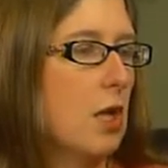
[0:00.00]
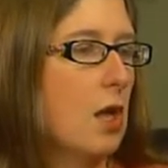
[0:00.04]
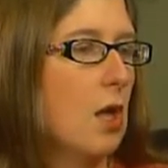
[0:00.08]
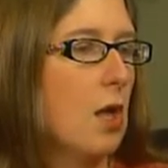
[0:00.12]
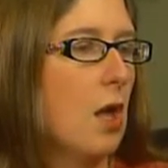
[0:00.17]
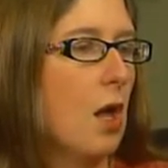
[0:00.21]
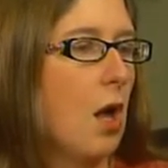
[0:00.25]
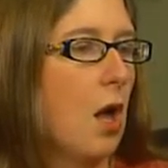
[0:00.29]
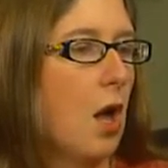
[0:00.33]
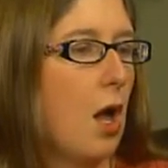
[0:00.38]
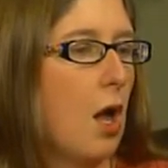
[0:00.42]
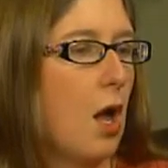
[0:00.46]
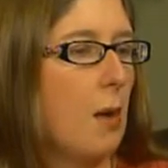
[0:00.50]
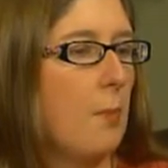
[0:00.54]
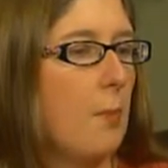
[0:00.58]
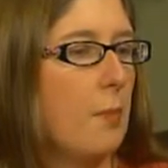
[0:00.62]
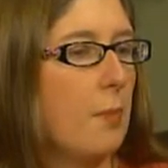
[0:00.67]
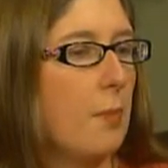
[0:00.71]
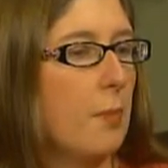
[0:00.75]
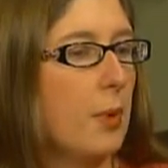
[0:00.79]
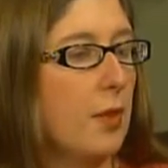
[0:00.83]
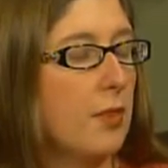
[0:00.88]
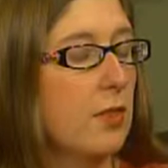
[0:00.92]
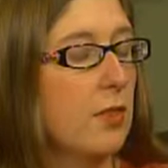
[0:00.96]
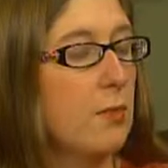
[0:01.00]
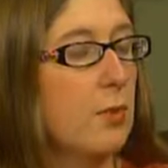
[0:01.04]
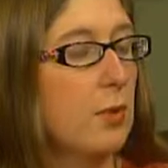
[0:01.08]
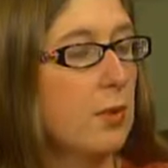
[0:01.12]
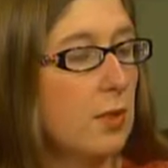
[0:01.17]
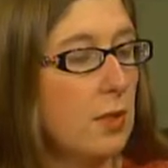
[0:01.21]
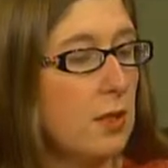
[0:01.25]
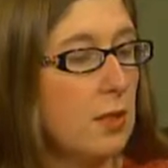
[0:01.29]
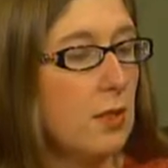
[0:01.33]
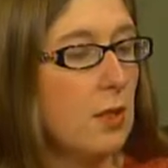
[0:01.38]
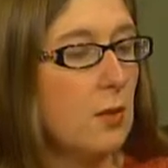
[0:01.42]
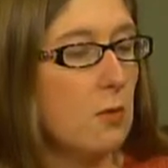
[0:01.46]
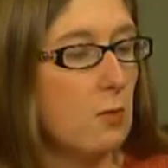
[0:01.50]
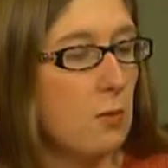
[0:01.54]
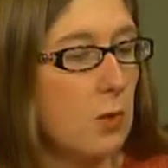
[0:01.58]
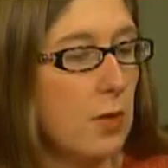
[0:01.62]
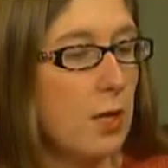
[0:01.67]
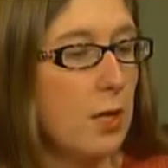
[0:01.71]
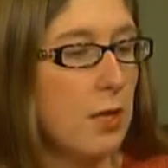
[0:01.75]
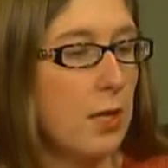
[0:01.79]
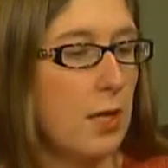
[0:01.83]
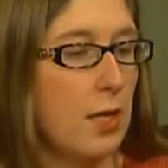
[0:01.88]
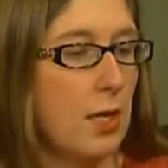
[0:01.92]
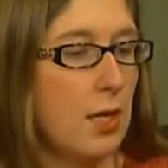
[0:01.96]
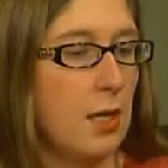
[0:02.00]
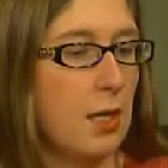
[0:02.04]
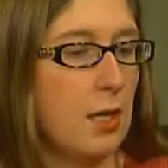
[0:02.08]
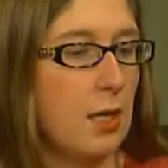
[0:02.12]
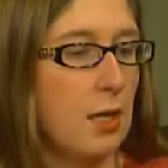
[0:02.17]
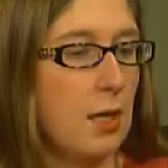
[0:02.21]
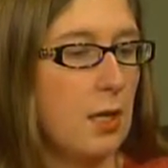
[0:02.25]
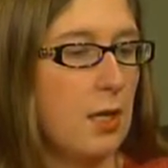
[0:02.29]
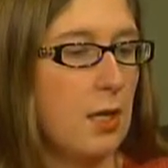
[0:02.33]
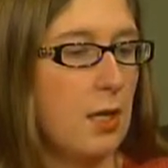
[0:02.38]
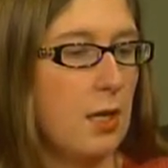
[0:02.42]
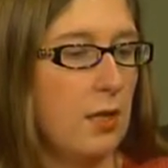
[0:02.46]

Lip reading: But the building that we're in